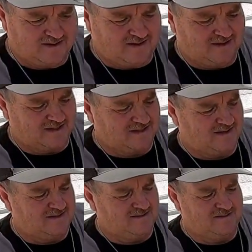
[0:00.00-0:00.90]
they are like
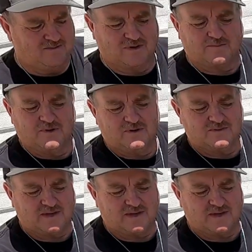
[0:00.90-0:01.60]
that. Workpro,